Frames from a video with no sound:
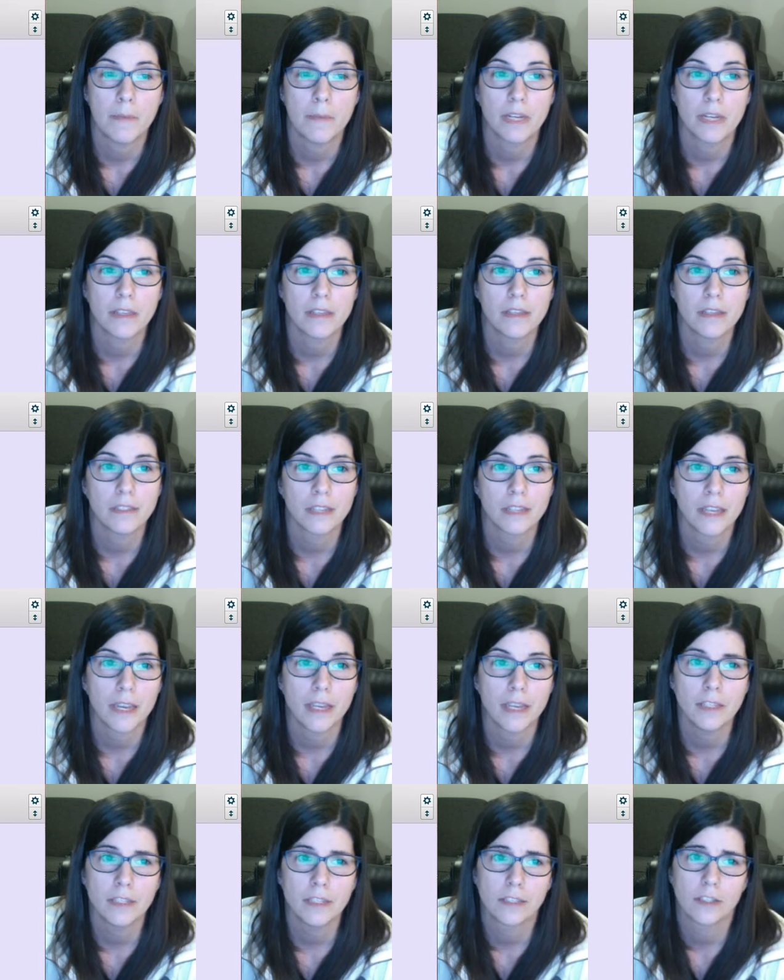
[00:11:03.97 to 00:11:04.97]
in this
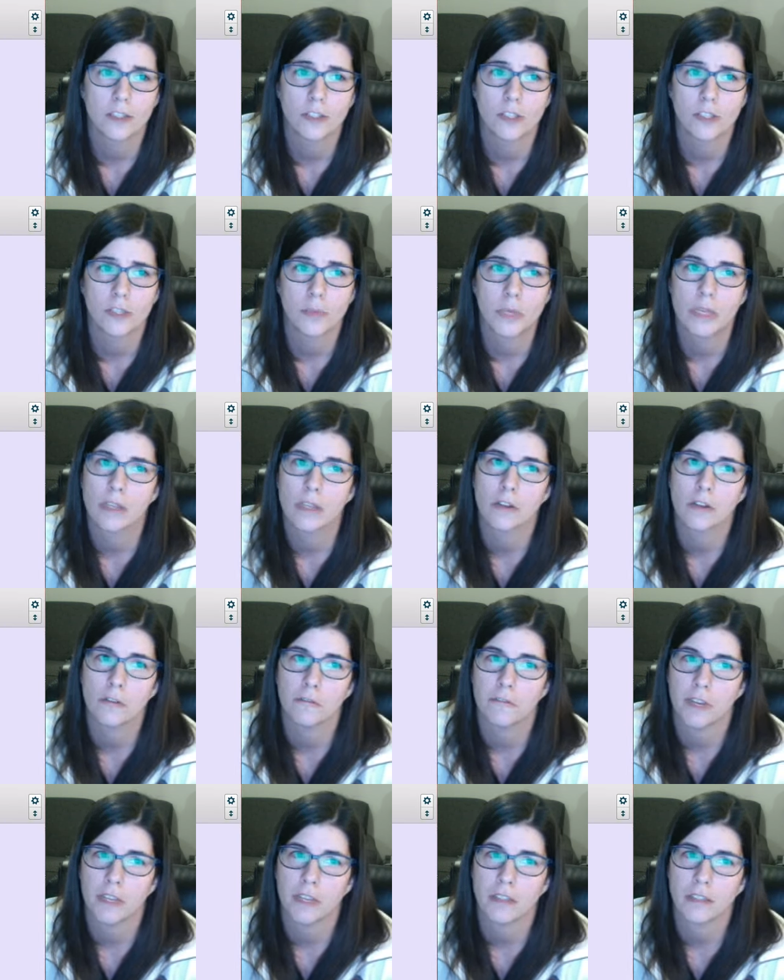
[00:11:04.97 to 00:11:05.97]
case, just to be a little
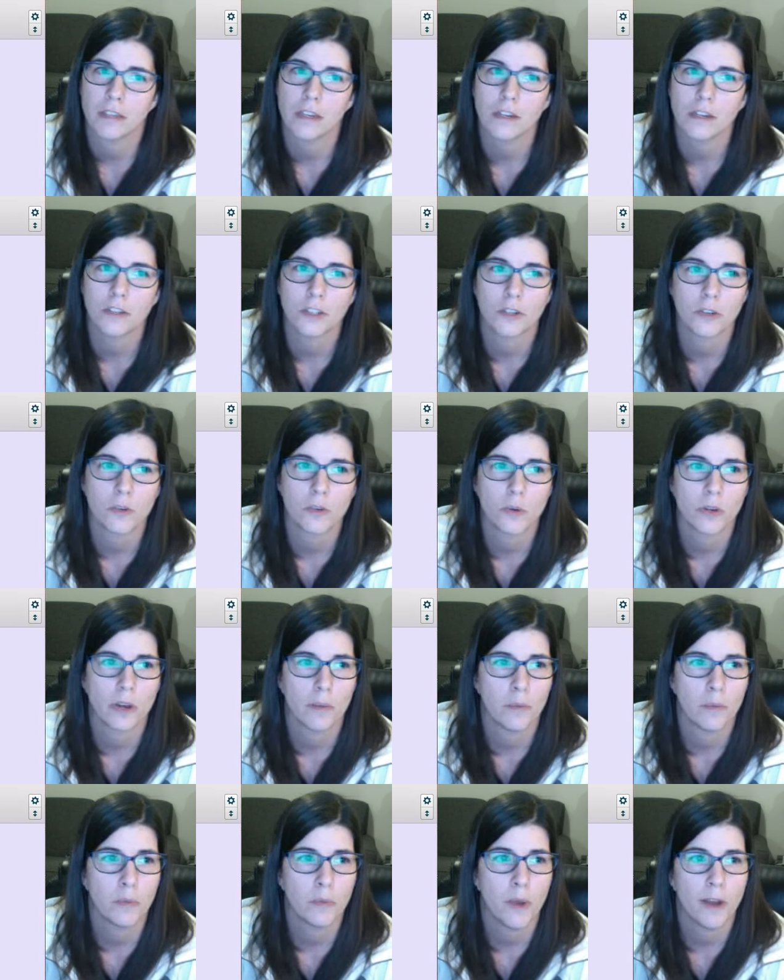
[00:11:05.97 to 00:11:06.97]
fancy, to show you a
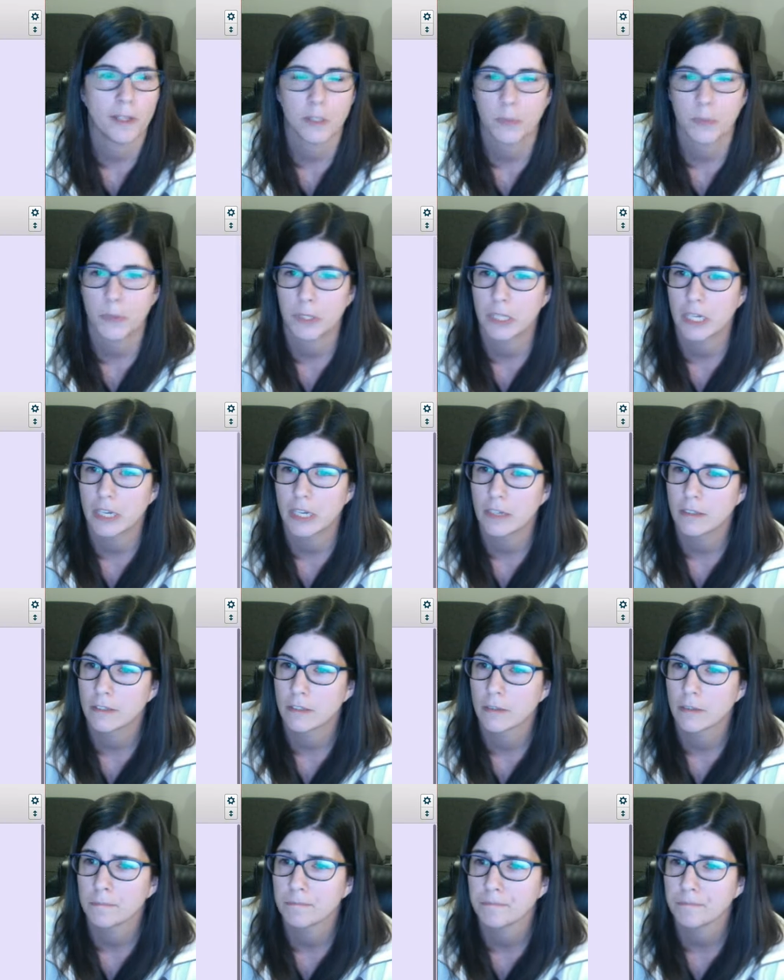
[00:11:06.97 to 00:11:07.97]
couple of
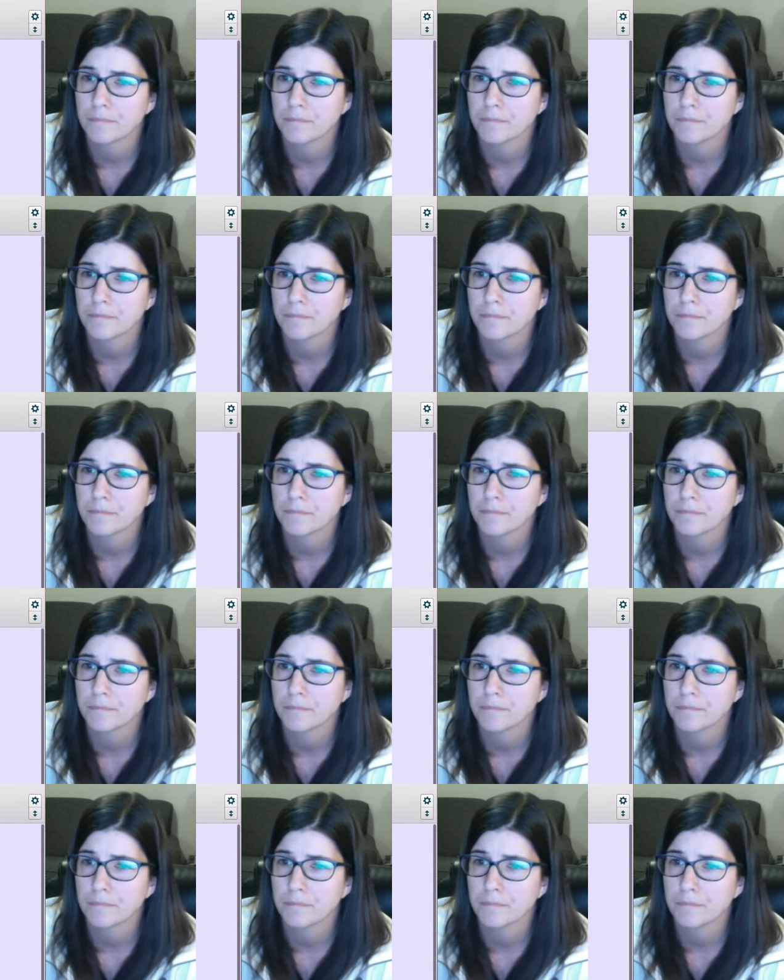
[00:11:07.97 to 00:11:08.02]
possibilities,